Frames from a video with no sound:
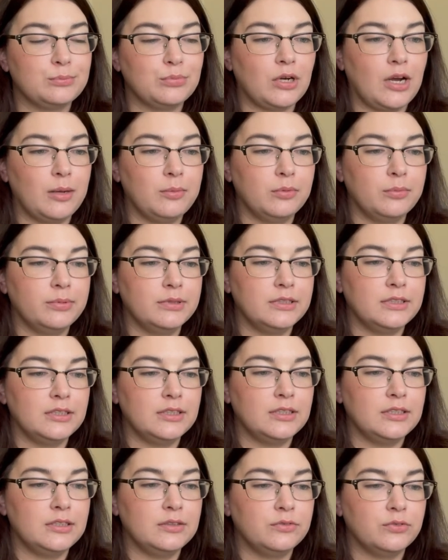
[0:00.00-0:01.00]

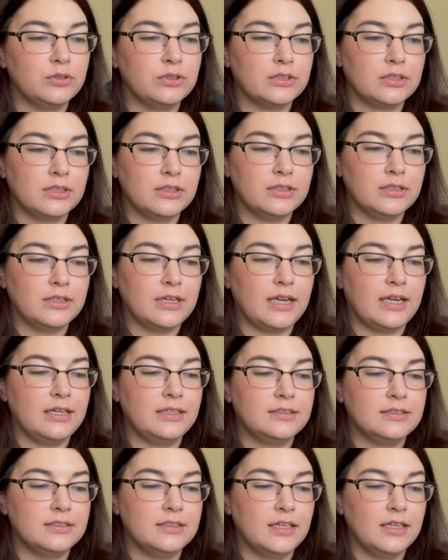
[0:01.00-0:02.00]
probably for a good
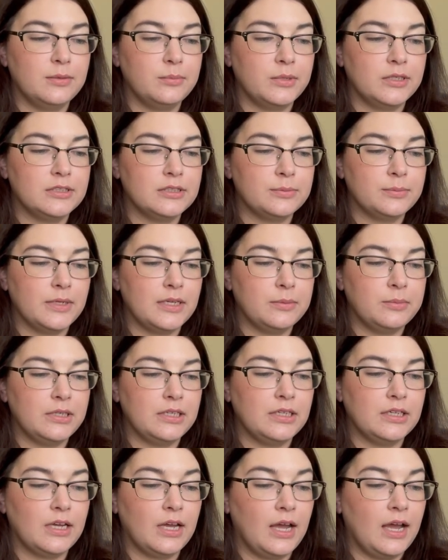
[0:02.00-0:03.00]
eight to 10 months
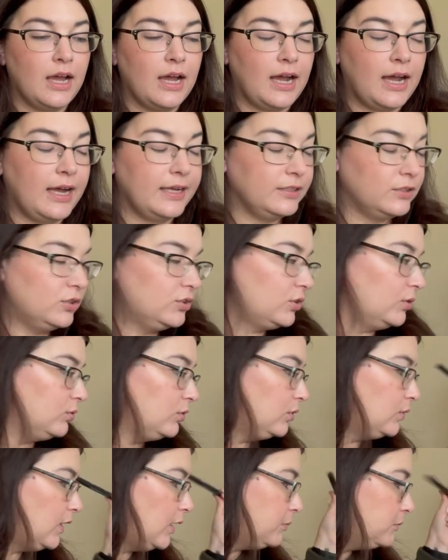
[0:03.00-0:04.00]
maybe. I don't
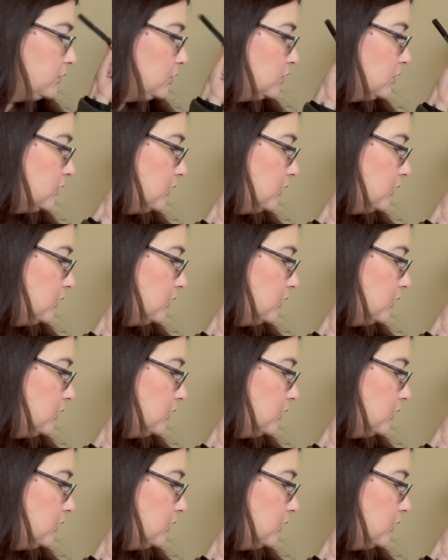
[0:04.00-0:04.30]
know how much is